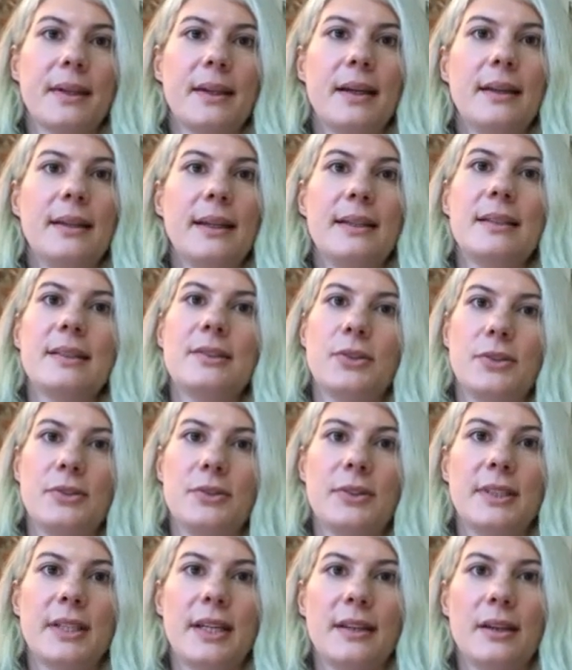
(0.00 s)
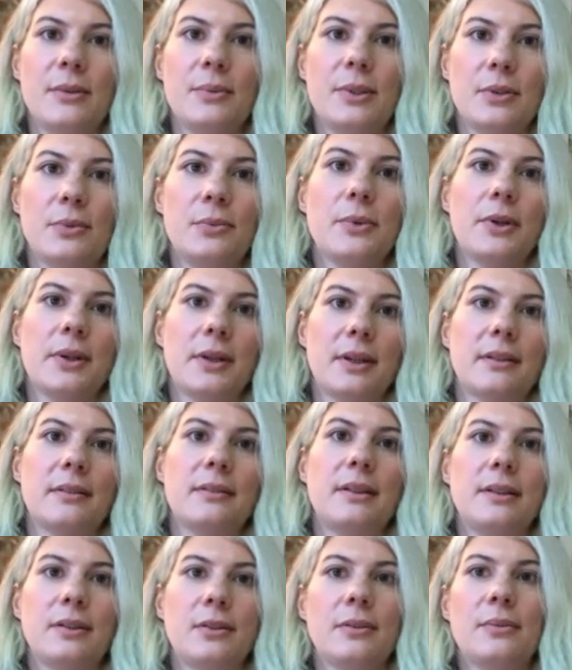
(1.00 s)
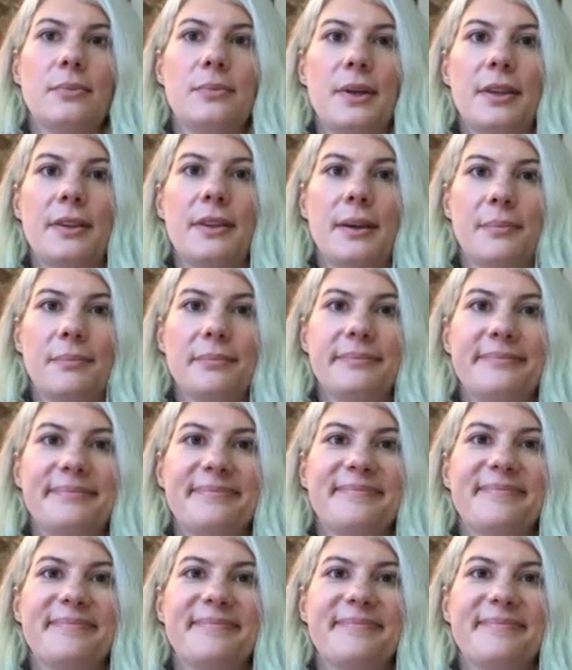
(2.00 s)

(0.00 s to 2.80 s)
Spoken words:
And that is not to say that we don't work, with them